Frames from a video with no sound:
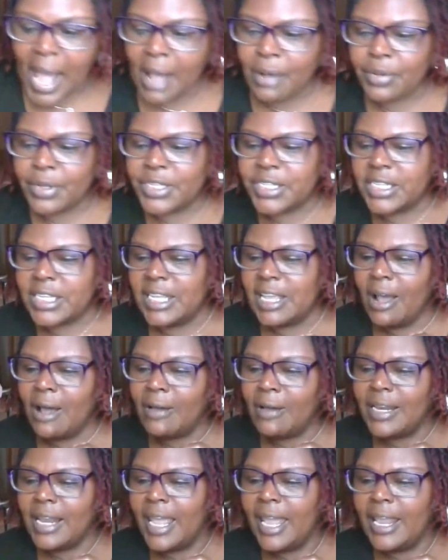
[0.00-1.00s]
I will see
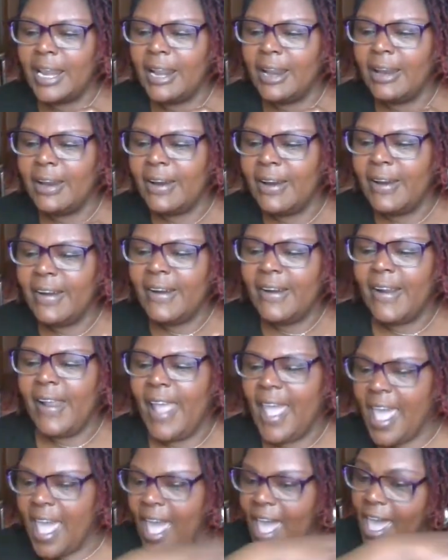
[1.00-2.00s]
y'all later.
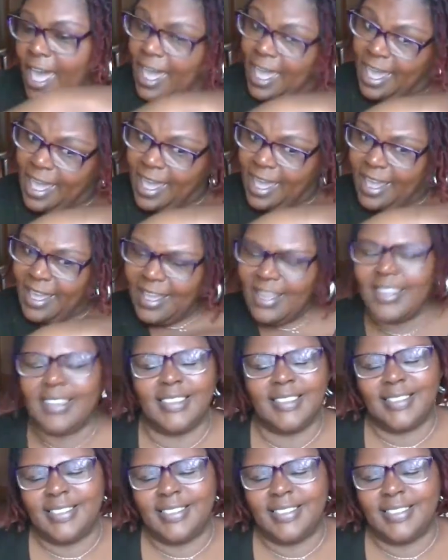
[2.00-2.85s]
Hey.